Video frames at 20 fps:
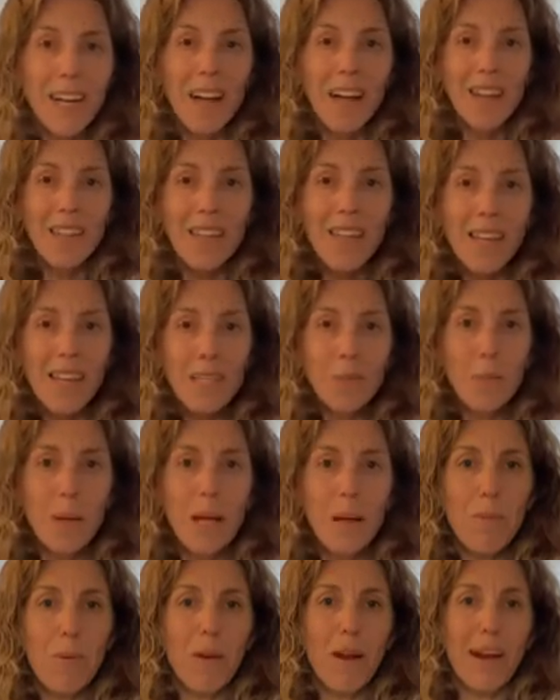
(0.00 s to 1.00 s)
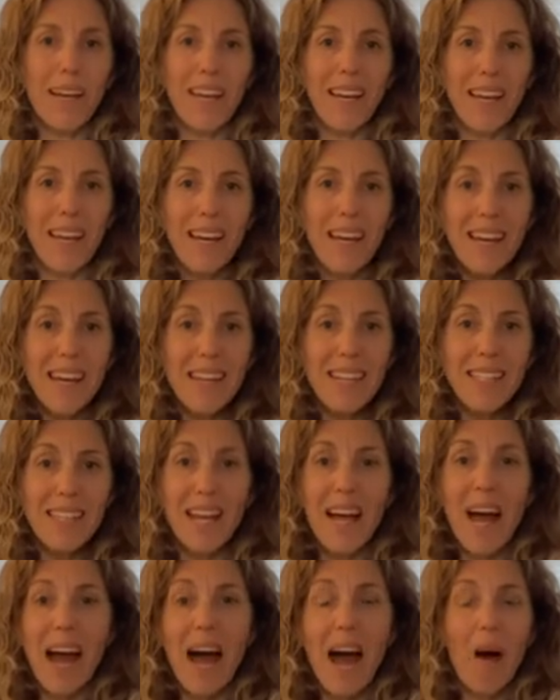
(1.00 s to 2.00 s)
Like, these people like need
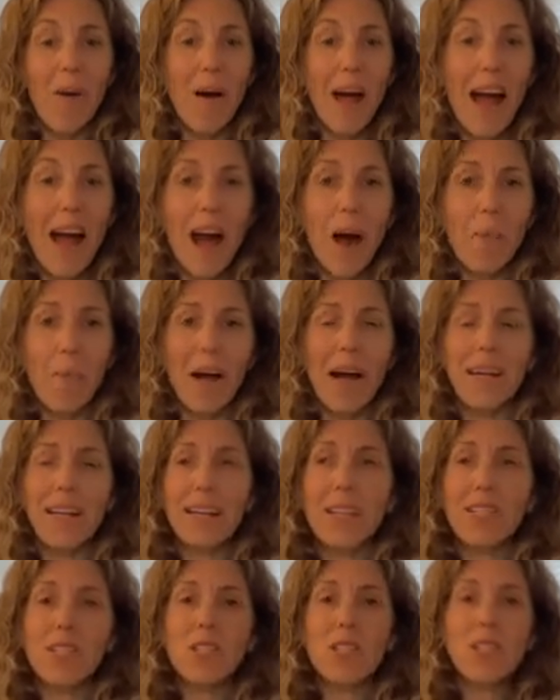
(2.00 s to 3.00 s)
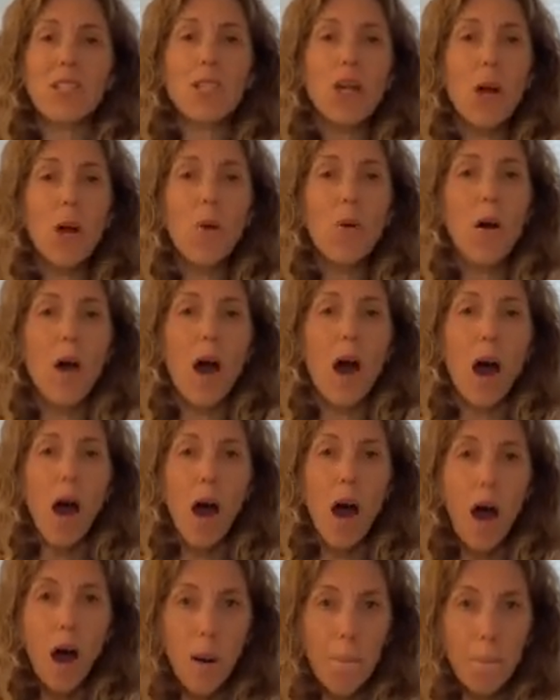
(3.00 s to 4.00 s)
our help, and it is so
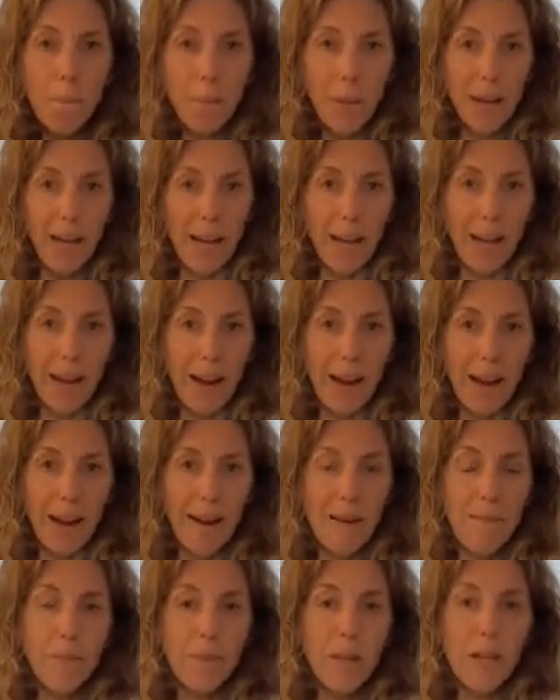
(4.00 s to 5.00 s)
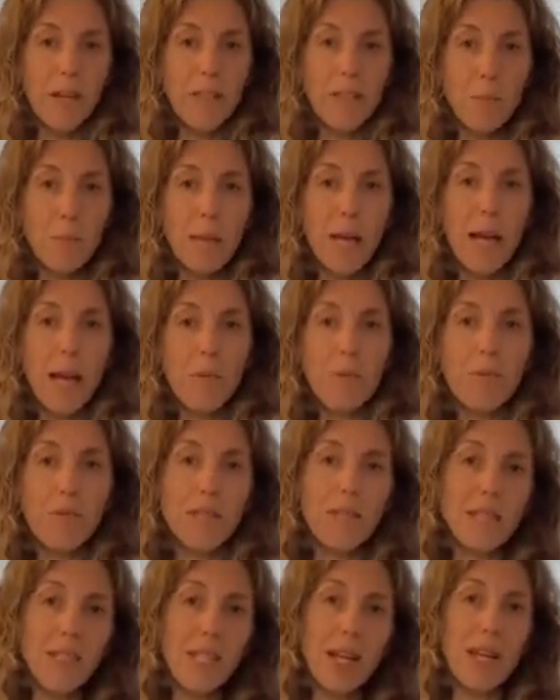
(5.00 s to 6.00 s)
humbling to be able
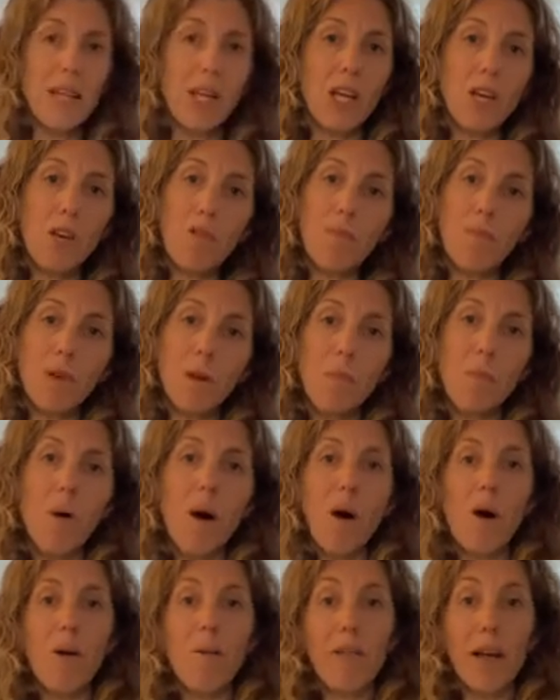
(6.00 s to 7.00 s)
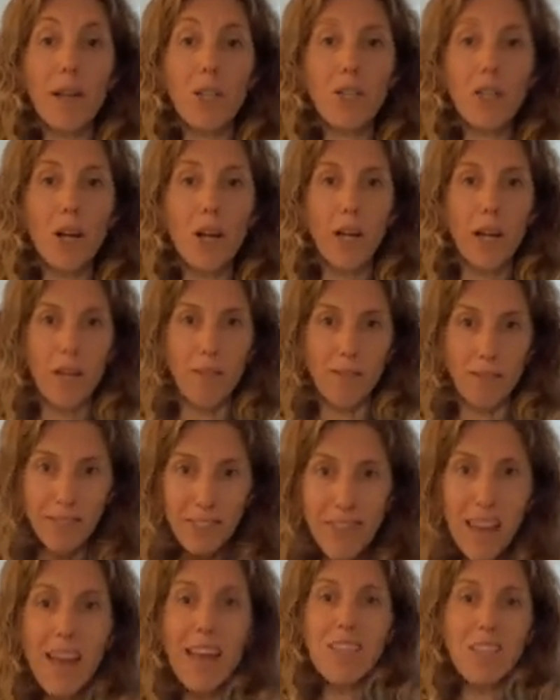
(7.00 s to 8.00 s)
to say that you've been a part of that journey.
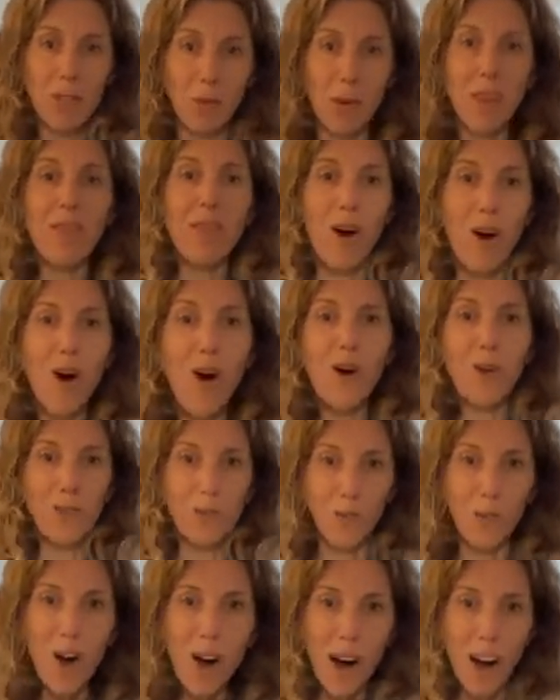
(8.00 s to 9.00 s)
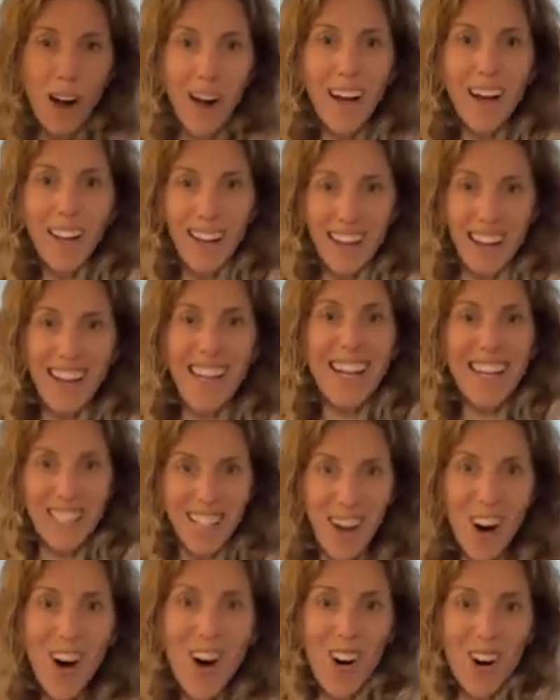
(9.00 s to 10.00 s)
They're doing the hard work and it is
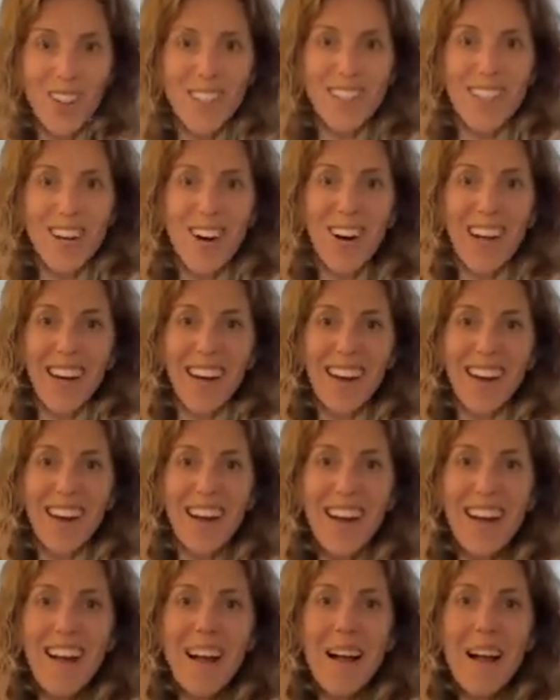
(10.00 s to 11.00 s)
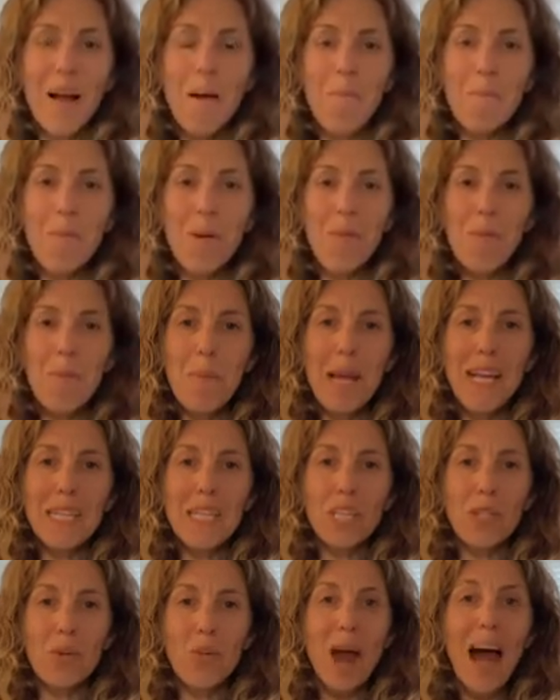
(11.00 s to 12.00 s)
a hard diet, but
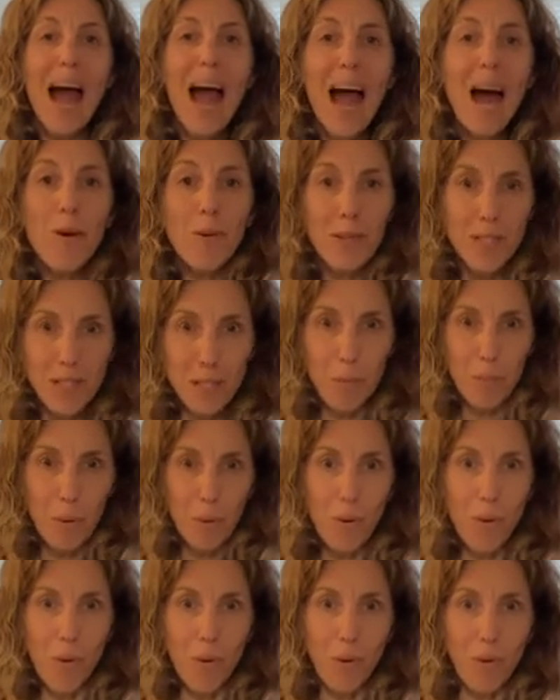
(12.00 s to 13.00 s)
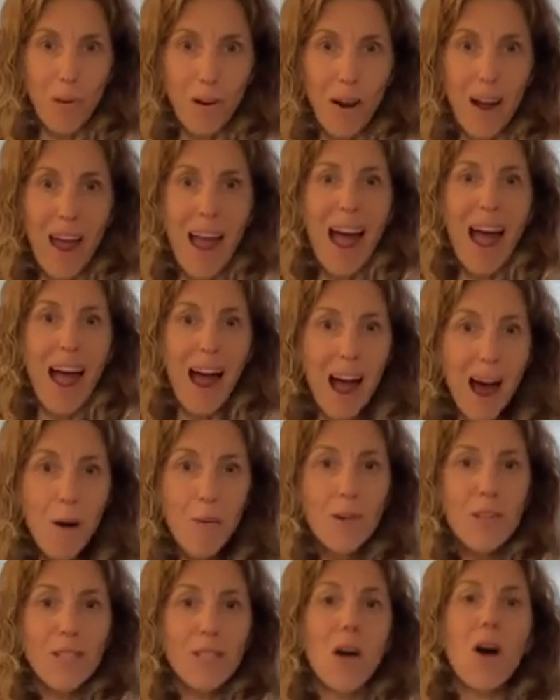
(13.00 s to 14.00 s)
it's through our support, like
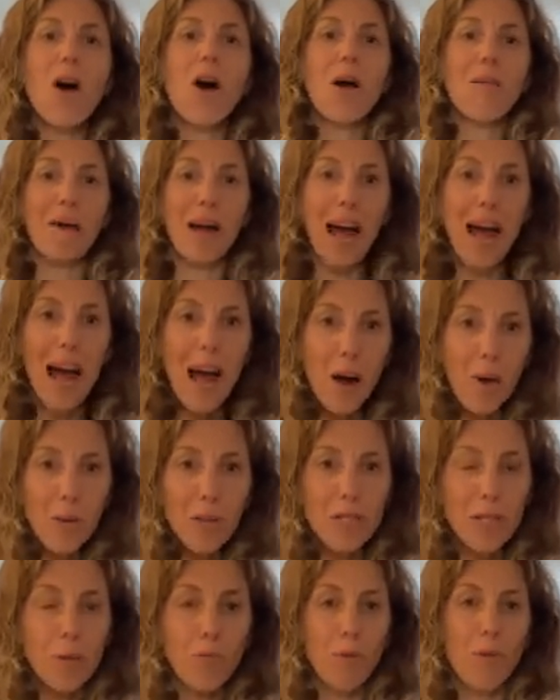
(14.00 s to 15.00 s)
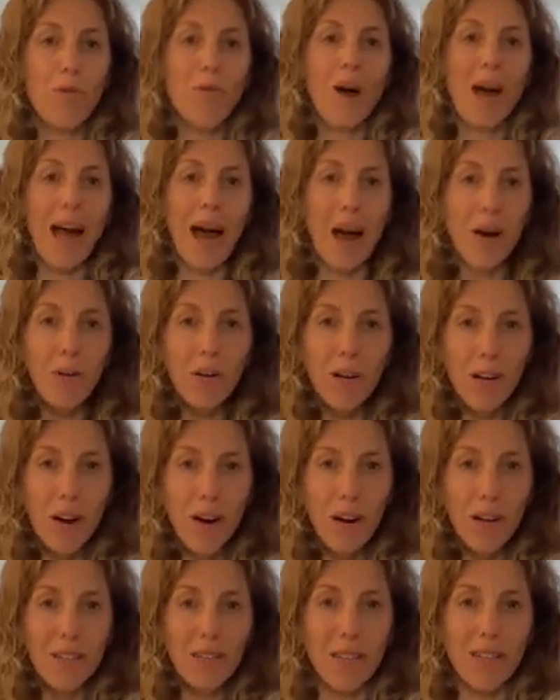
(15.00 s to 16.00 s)
our time, our support, our
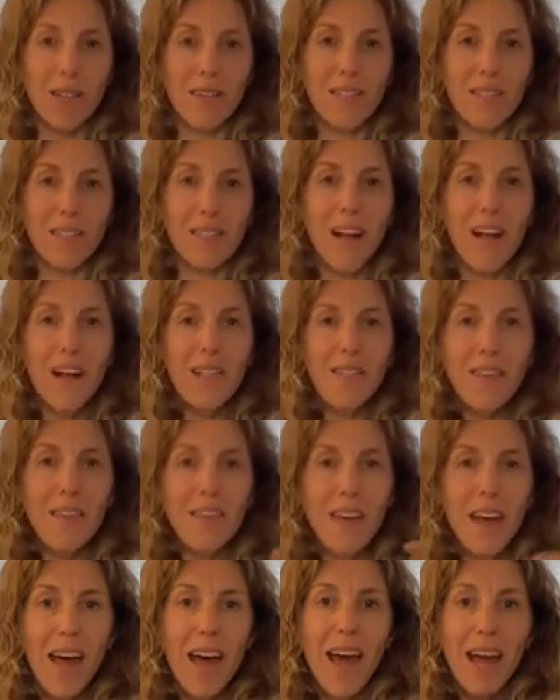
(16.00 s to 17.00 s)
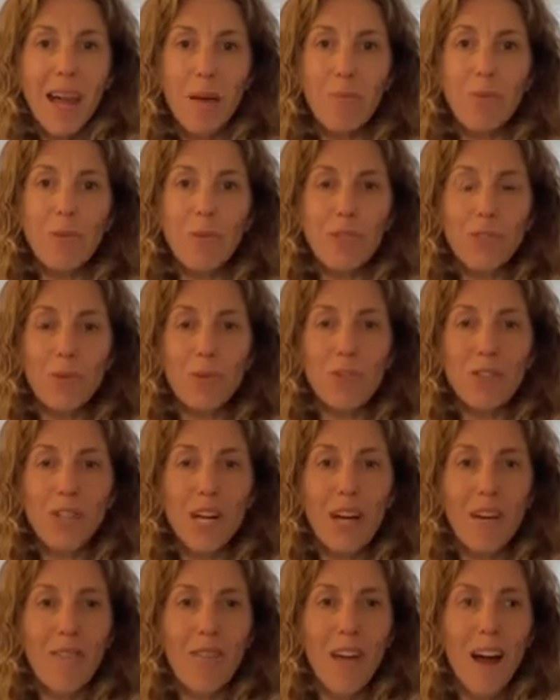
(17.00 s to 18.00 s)
guidance, that they're able to
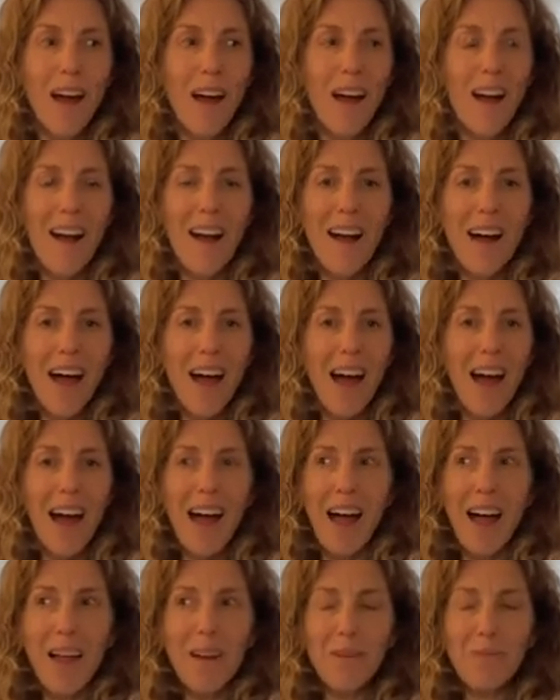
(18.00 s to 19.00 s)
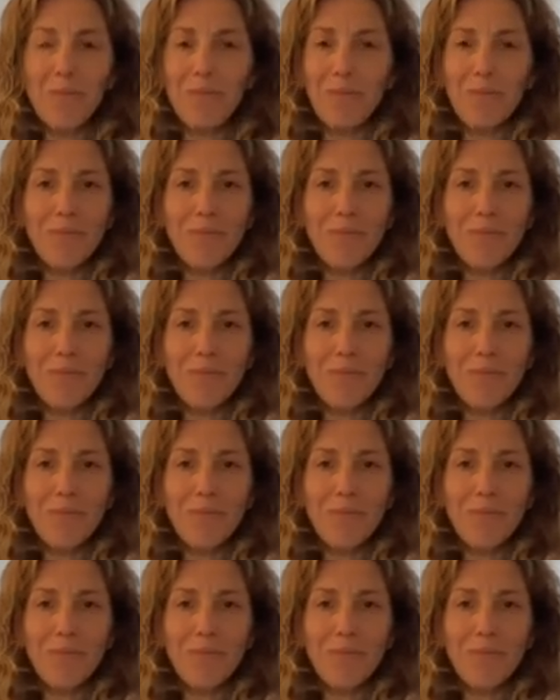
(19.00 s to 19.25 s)
achieve that. And